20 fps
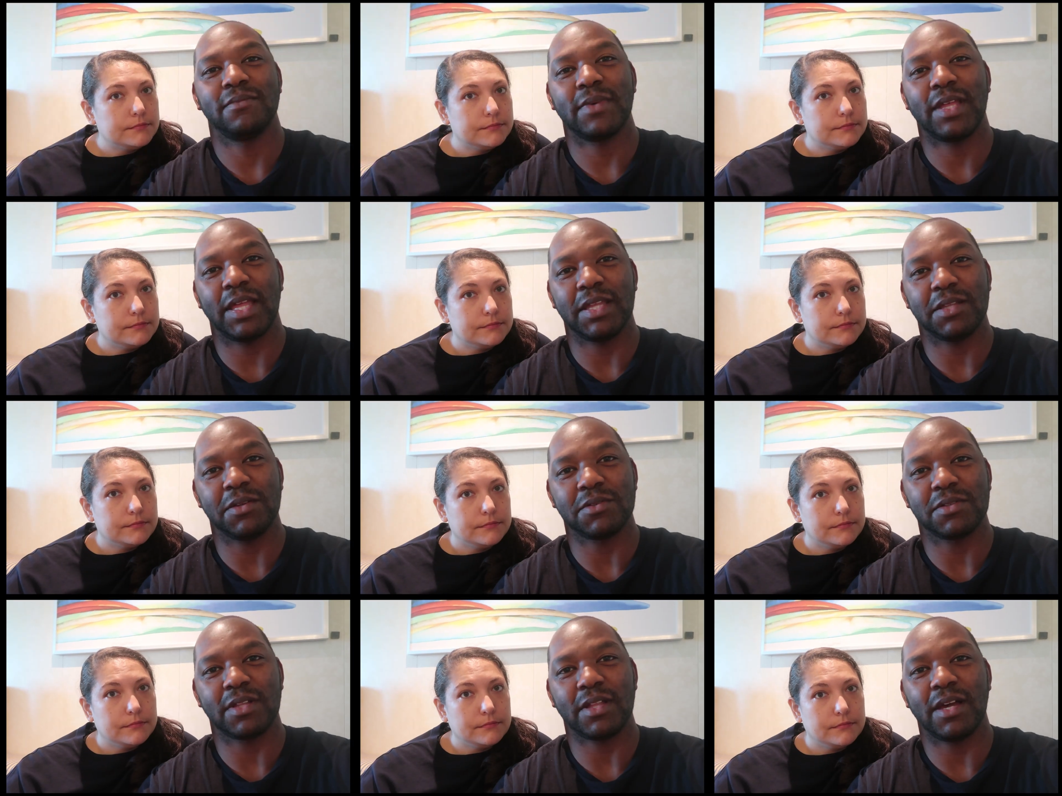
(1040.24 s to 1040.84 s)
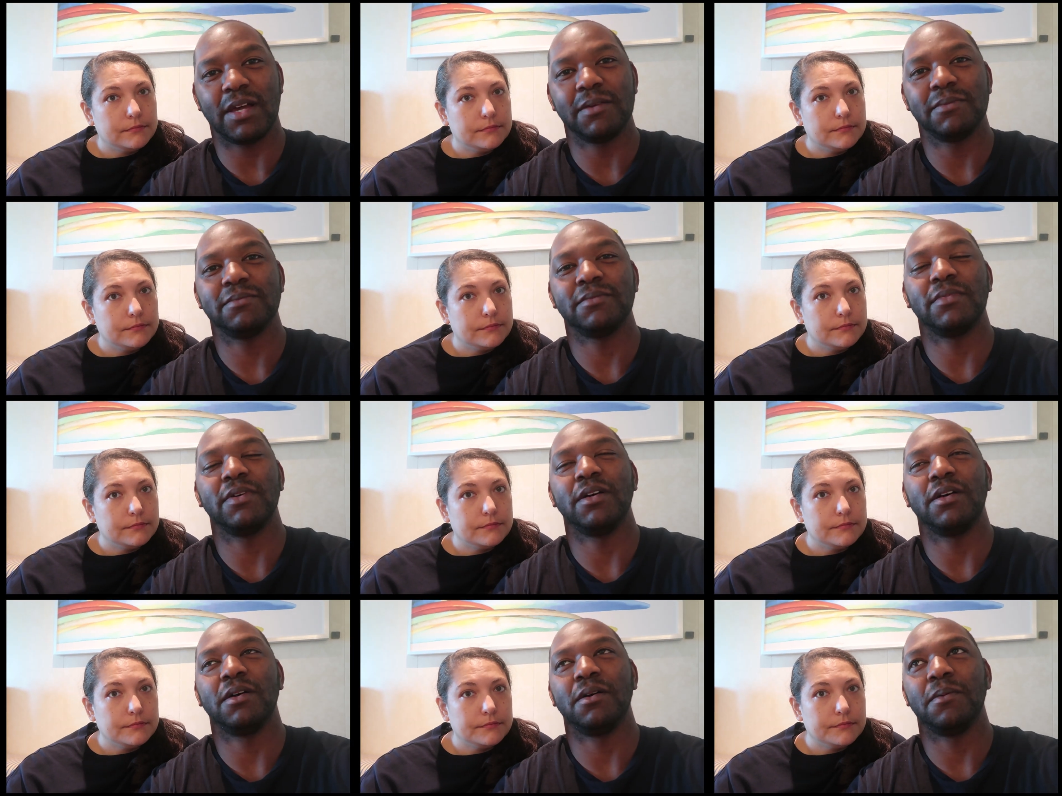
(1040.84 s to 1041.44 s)
Speaker 1: I like those a lot.
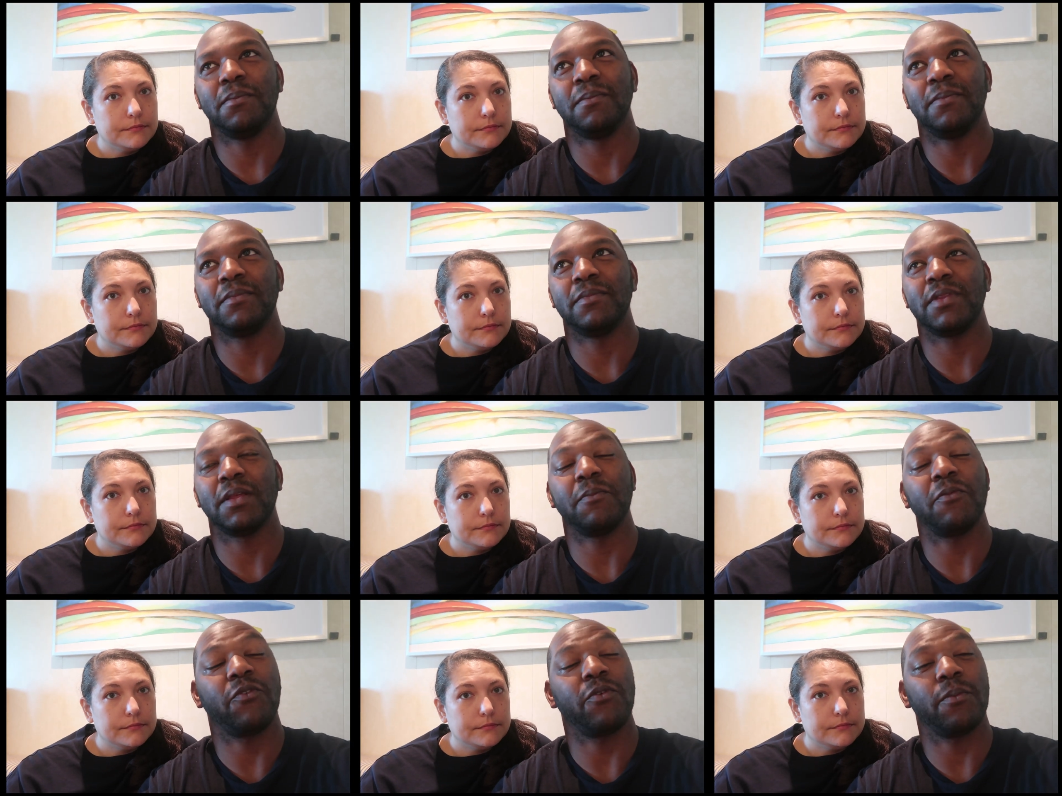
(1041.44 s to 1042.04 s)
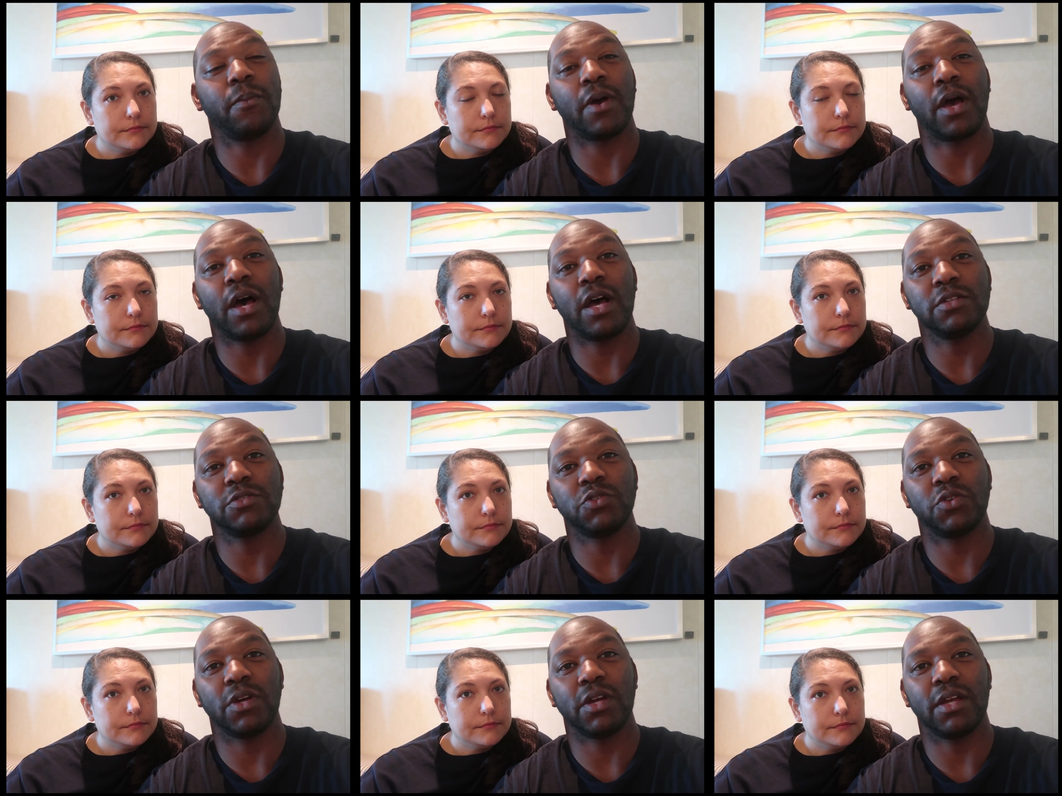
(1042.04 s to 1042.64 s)
Then for my
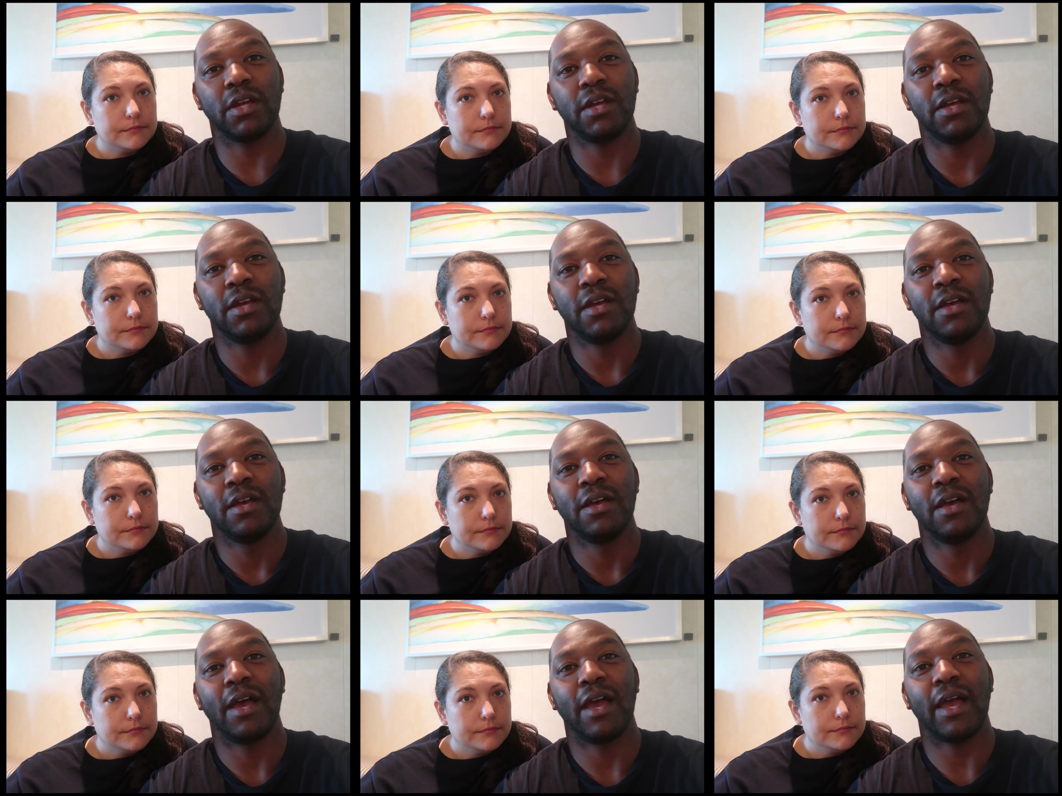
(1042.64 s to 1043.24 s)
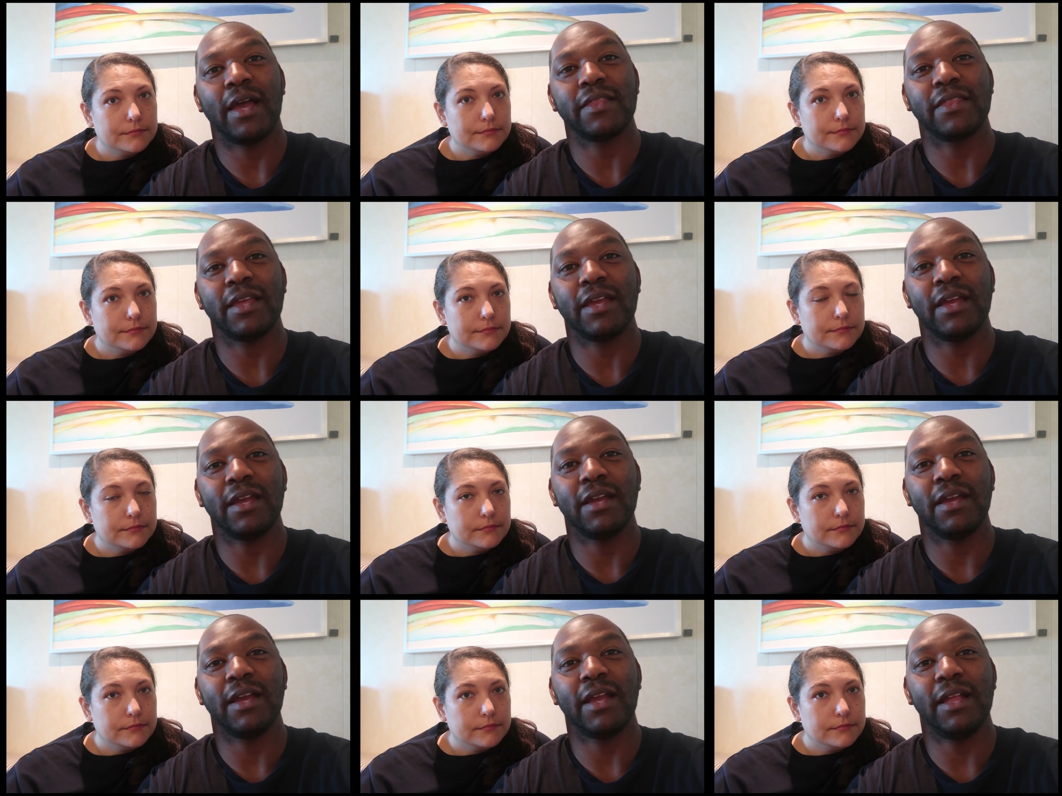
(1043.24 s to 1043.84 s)
entree, I had
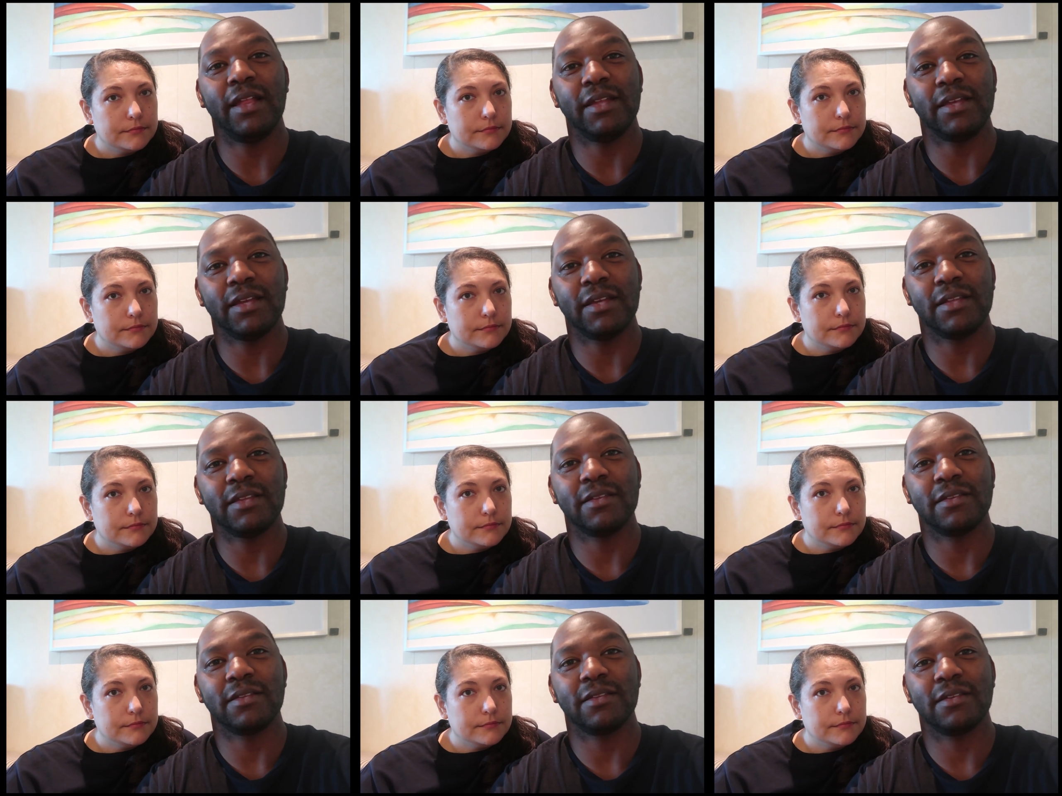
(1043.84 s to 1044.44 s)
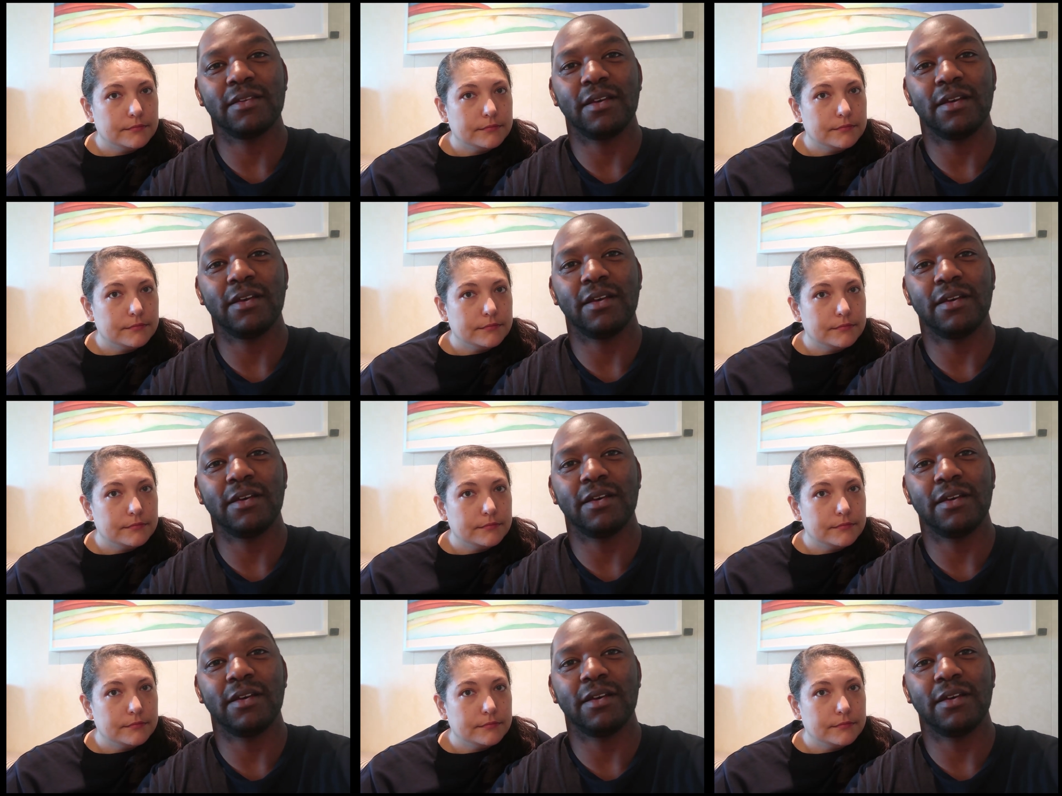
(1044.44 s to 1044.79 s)
the Indian